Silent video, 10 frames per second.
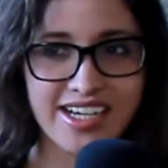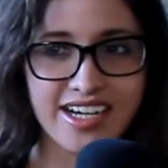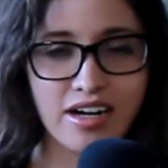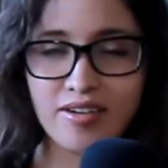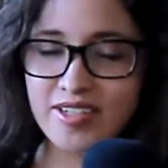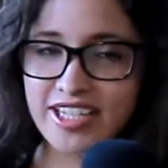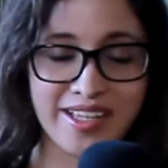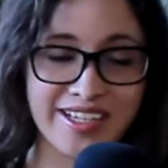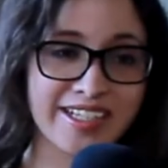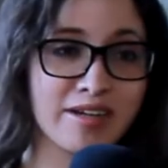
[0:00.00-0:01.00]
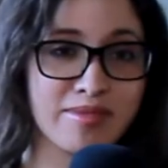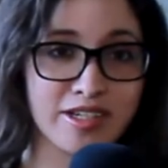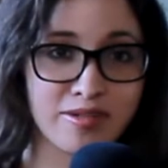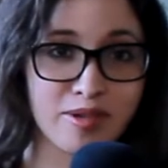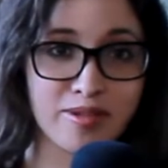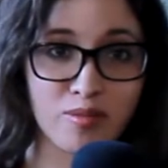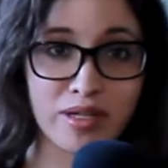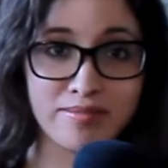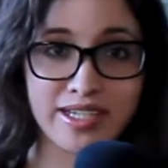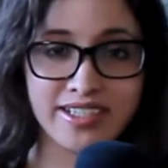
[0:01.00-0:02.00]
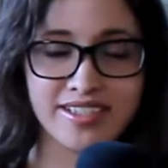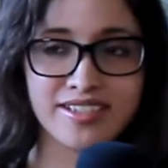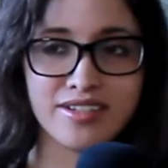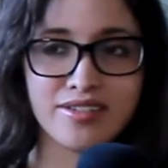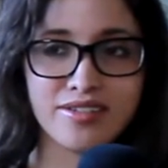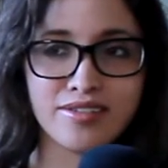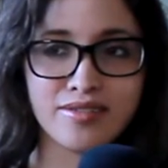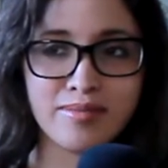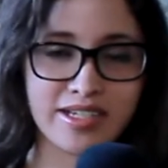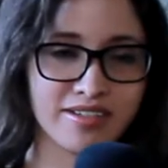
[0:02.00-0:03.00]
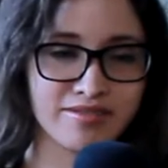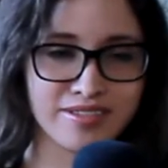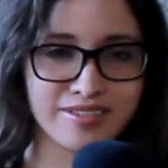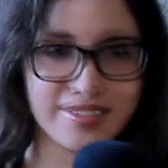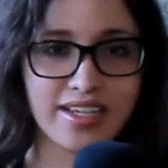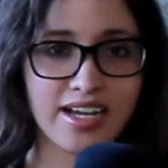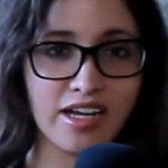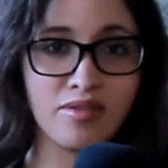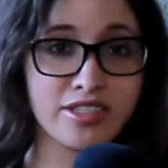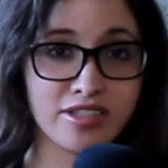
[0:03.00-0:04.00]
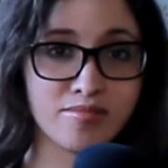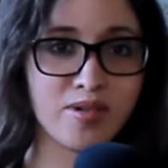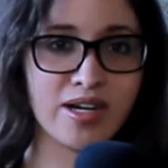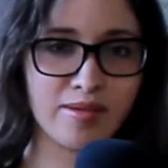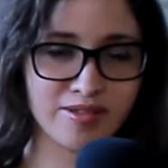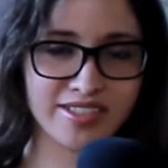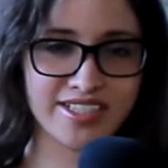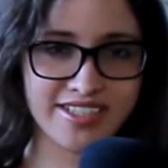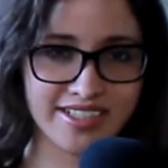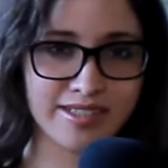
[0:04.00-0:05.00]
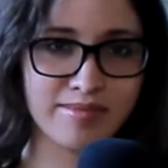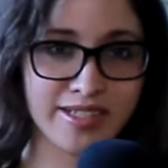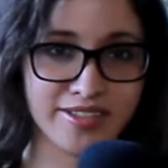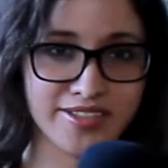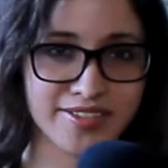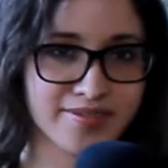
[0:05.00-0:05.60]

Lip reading: However, it can become overwhelming, so be careful. I will talk more about this in a minute.